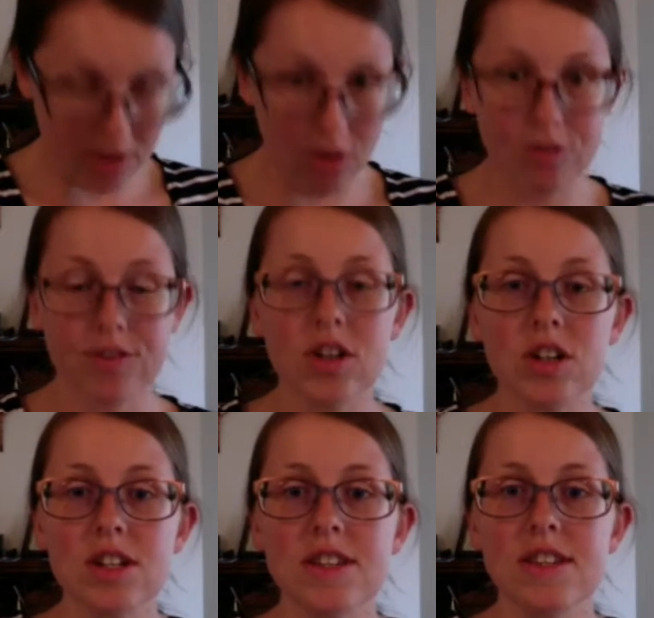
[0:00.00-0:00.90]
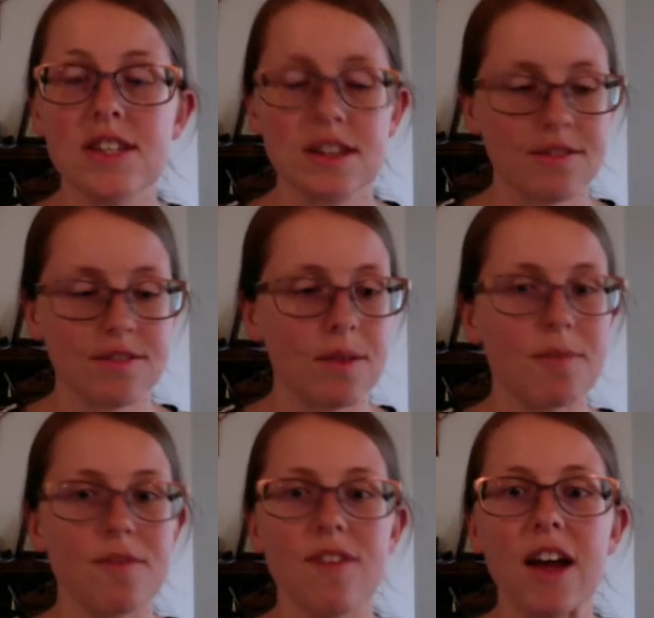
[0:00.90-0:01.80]
So first,
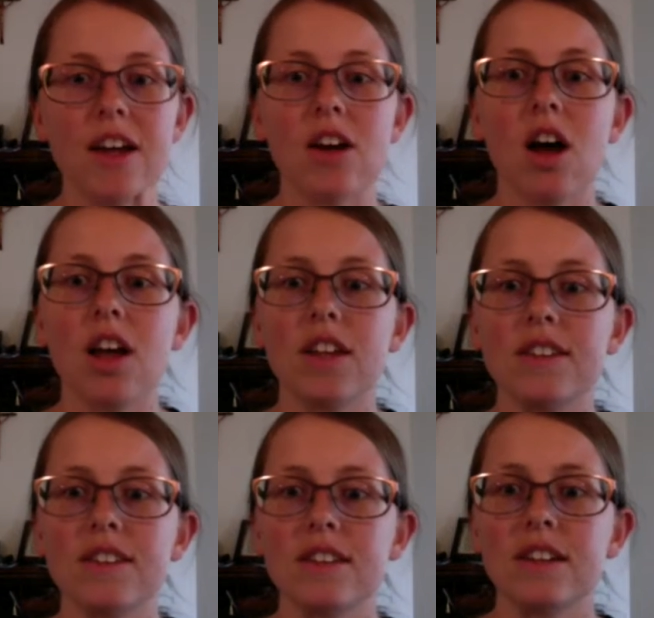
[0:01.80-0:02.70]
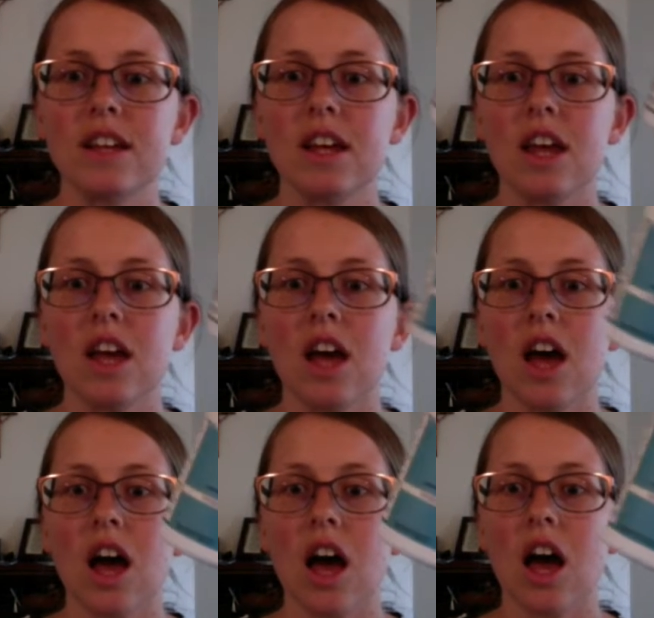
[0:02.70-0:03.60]
from Vitacost,
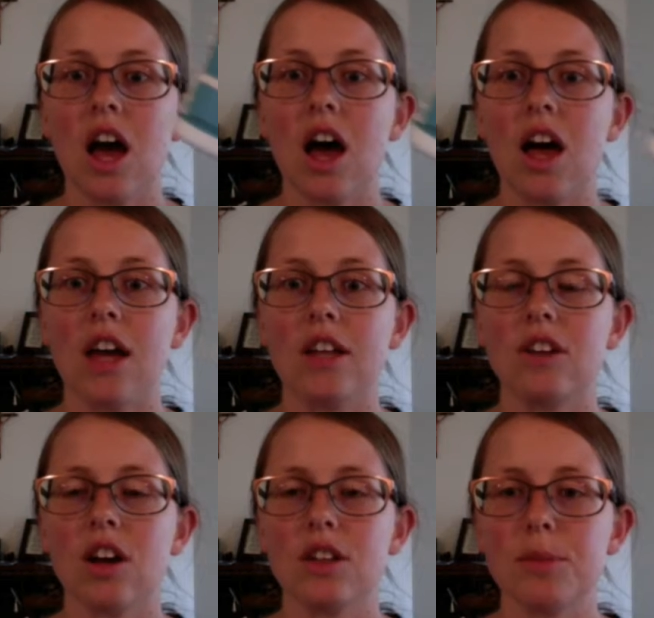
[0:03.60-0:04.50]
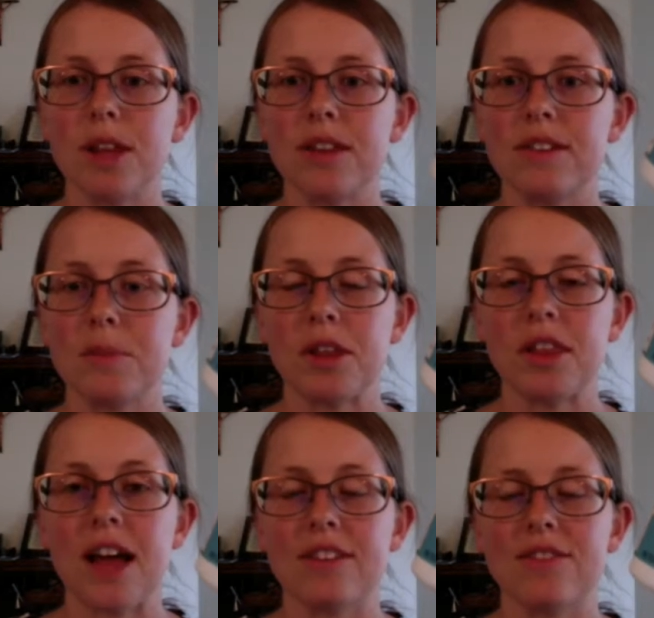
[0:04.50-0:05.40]
I talked about this in my
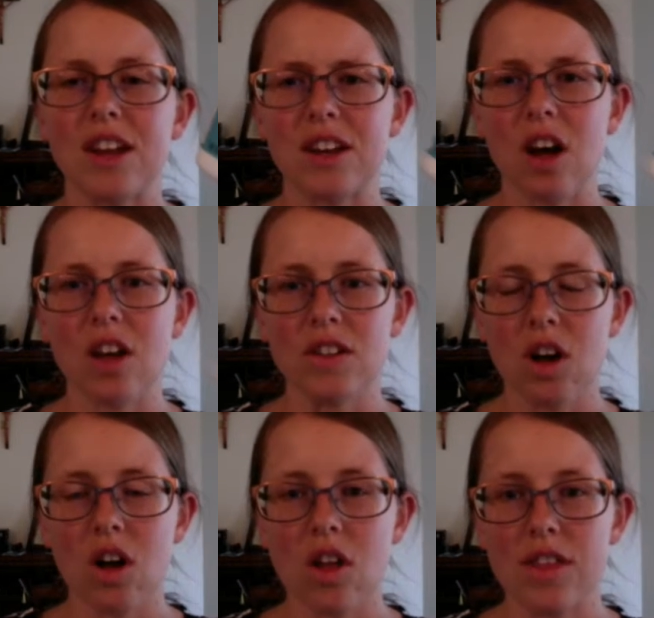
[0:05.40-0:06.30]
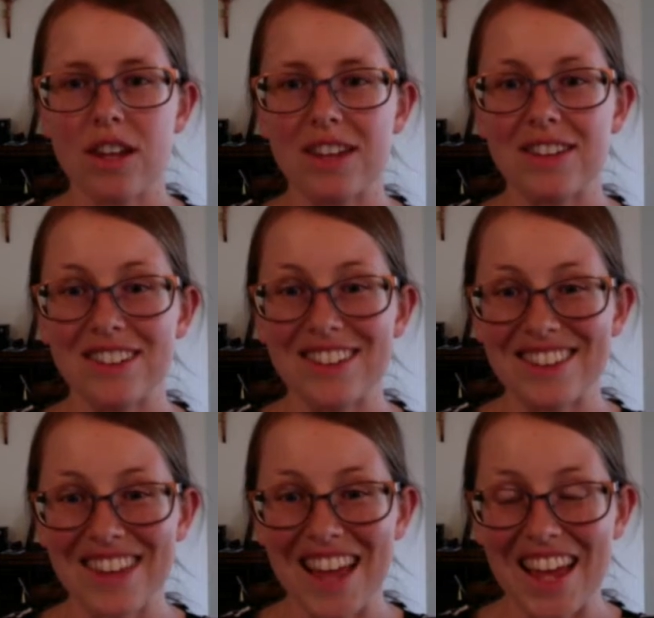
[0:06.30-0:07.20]
last Vitacost haul that I didn't
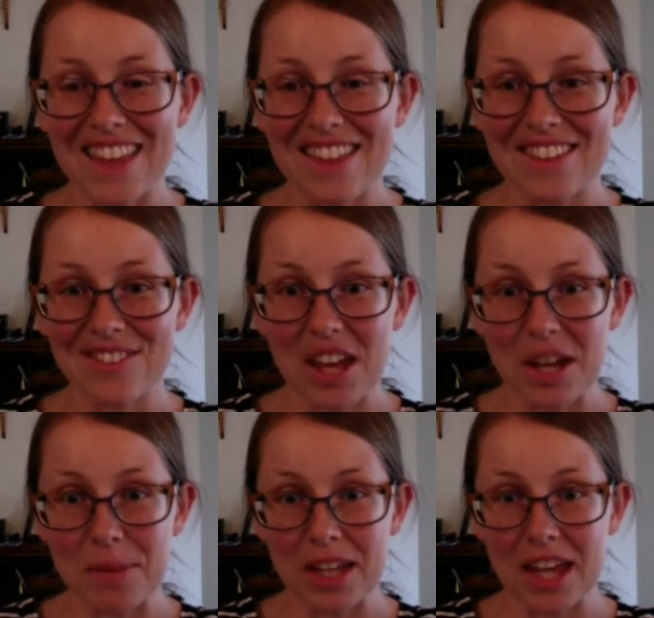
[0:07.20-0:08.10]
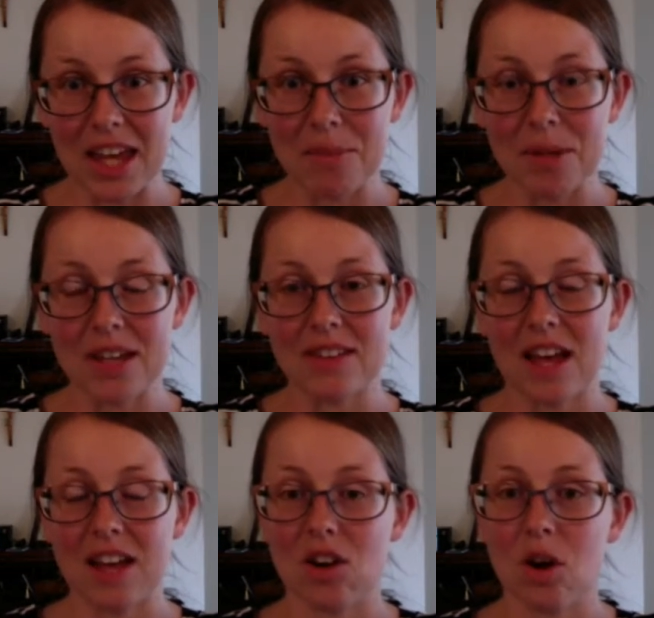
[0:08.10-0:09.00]
like this vitamin K because it
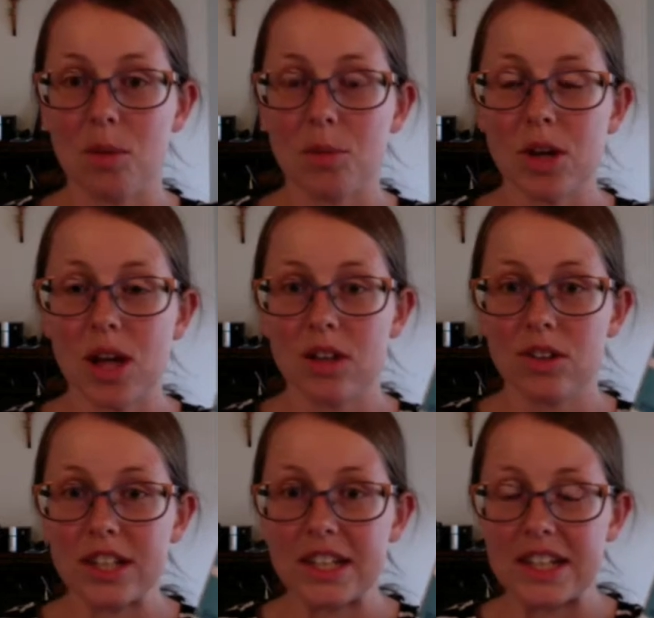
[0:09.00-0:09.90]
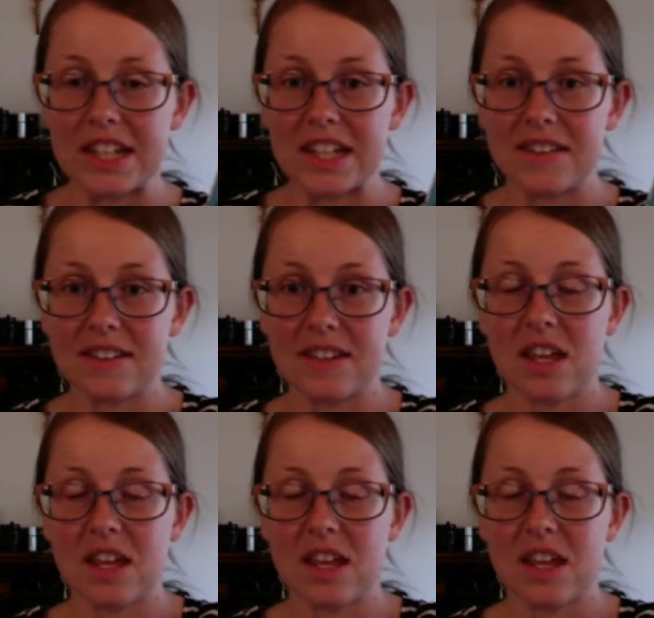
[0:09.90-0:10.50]
had caramel coloring in it.